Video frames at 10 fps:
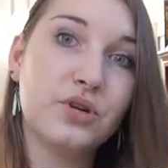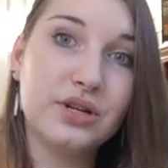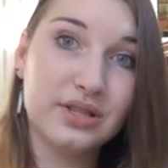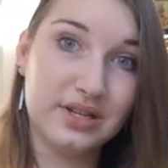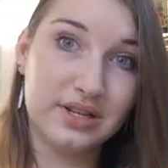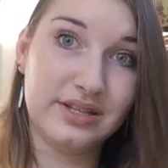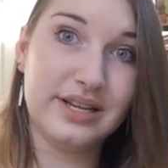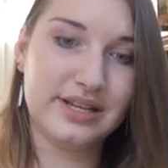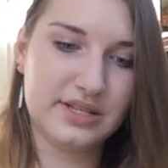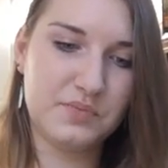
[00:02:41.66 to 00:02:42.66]
good to
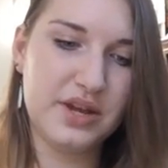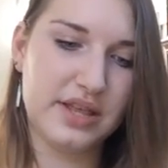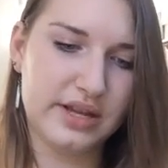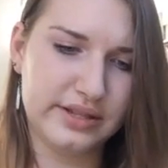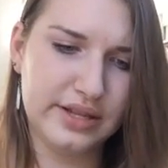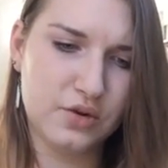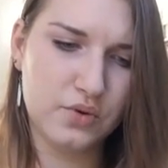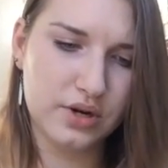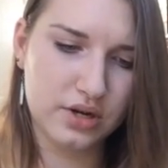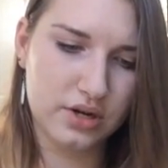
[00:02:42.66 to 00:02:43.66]
like spray that
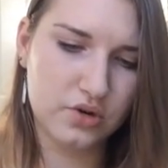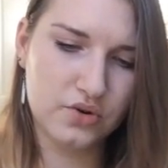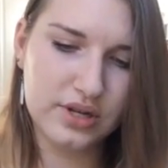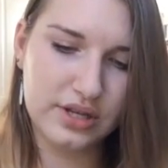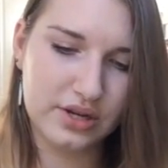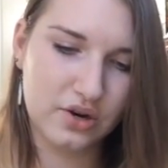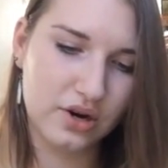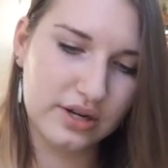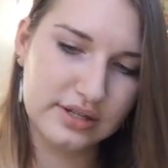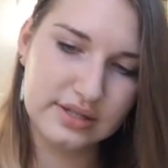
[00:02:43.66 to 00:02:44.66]
liquid acrylic
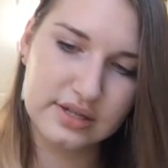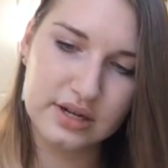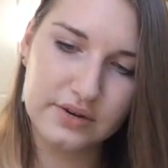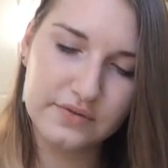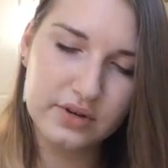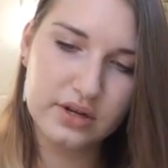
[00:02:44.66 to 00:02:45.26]
on and stuff.